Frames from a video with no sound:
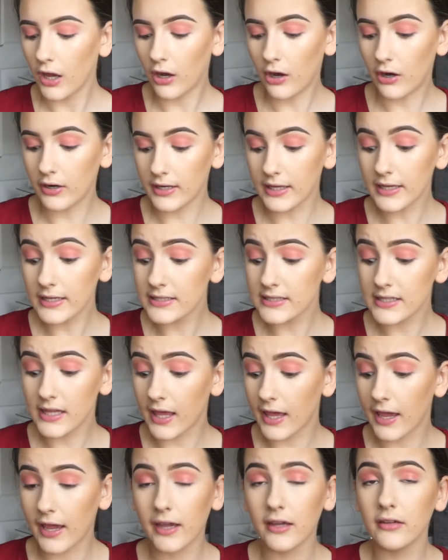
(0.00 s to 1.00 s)
honestly,
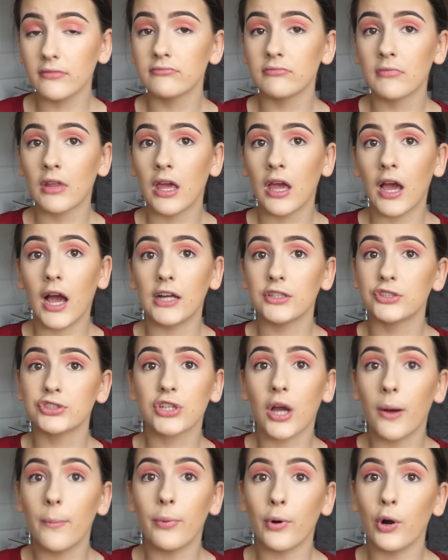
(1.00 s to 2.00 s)
I just
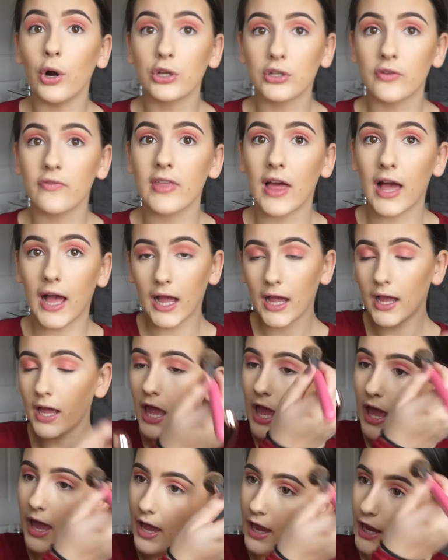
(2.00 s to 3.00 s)
got bored of that.
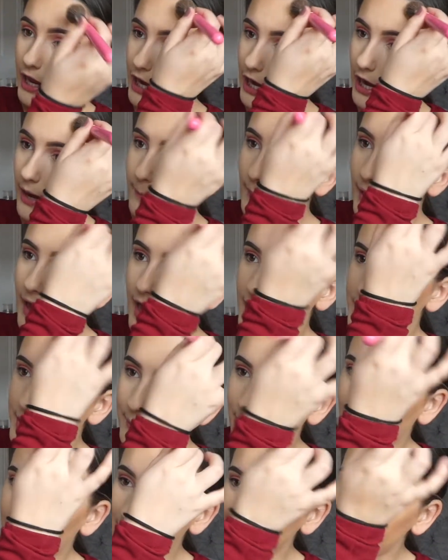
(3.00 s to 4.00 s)
And
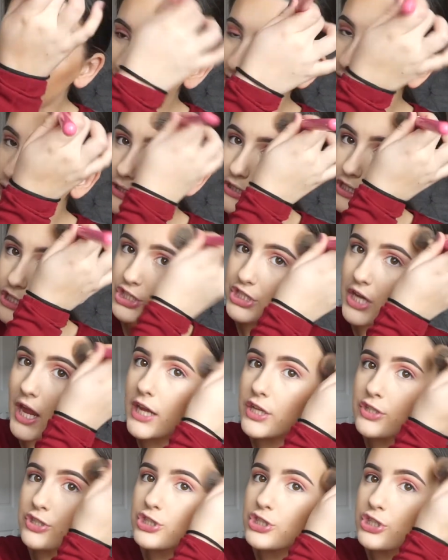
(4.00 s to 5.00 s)
my mentality's
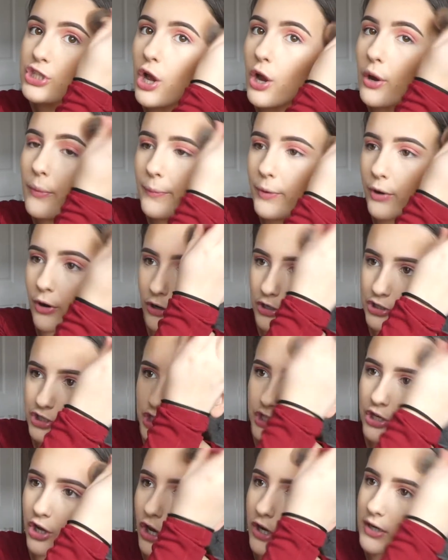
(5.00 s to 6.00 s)
changed so much.
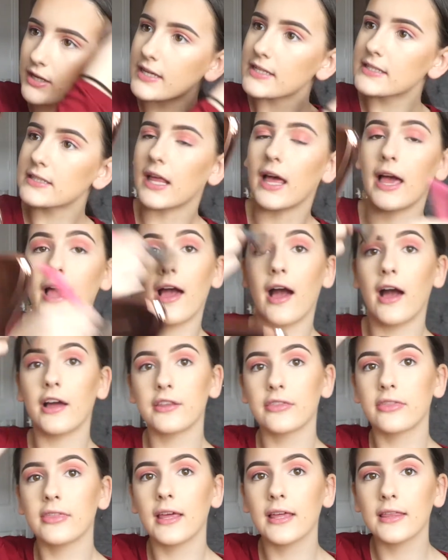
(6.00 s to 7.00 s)
And honestly, I
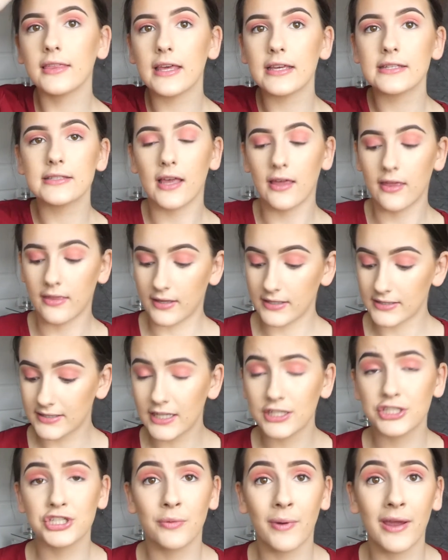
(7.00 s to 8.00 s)
think this
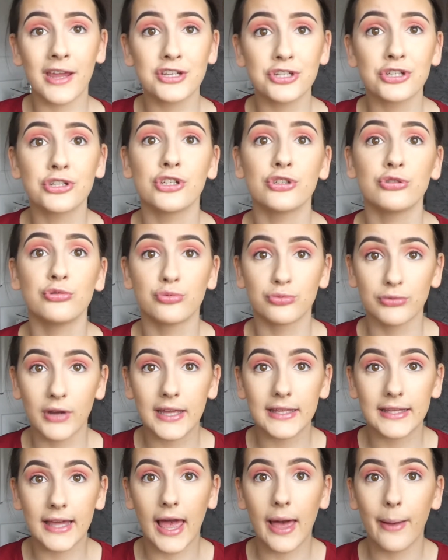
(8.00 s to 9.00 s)
situation has
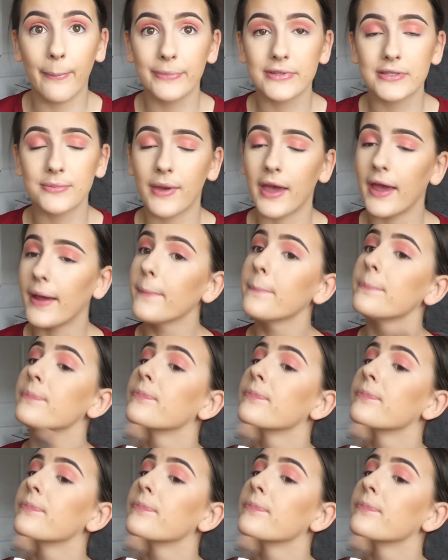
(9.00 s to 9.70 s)
really helped me.